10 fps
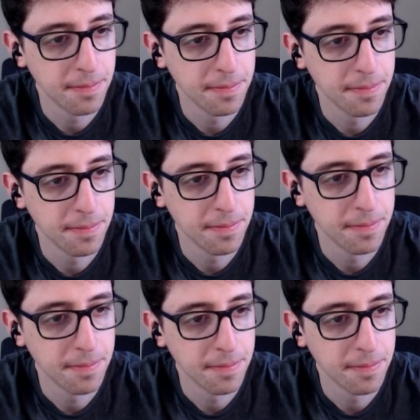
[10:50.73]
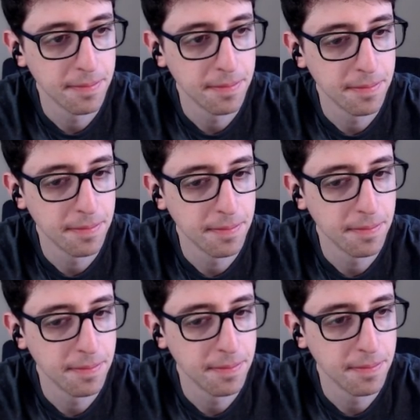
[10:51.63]

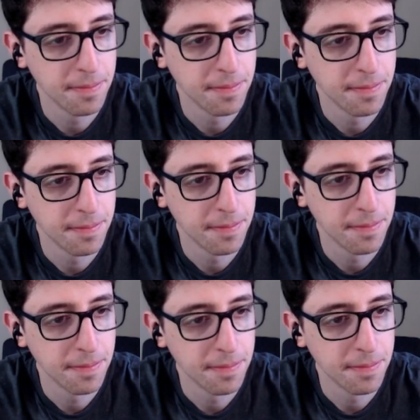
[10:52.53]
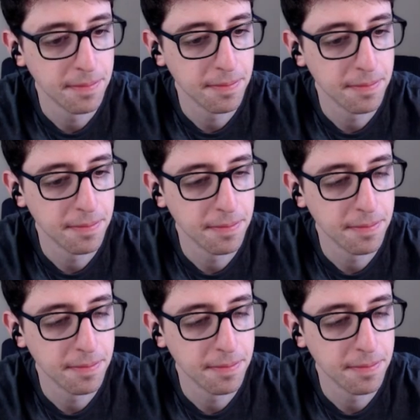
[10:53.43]
(silent)